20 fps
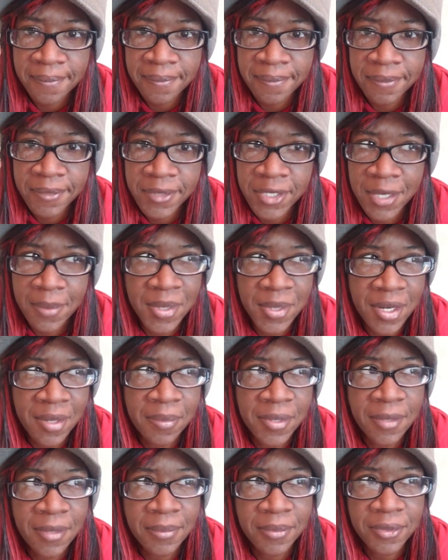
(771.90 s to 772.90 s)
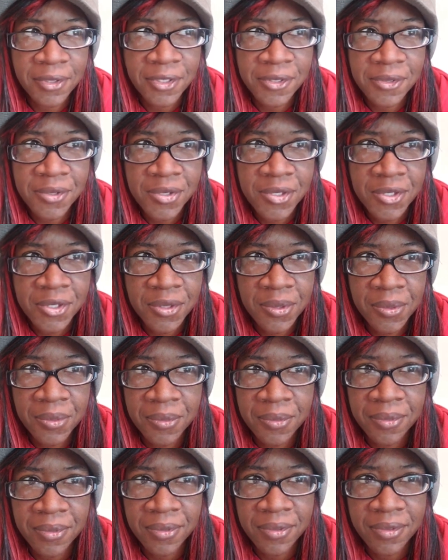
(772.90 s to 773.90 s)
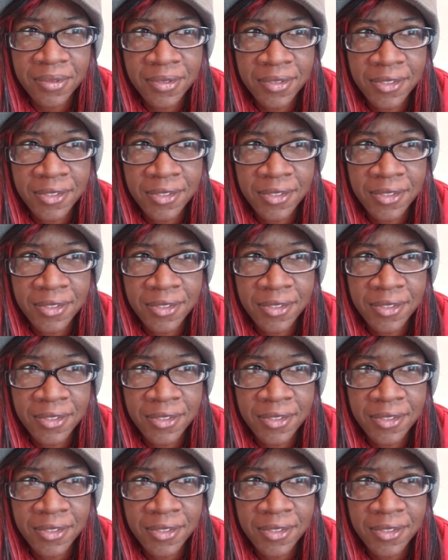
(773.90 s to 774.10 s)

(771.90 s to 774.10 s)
See, many people used to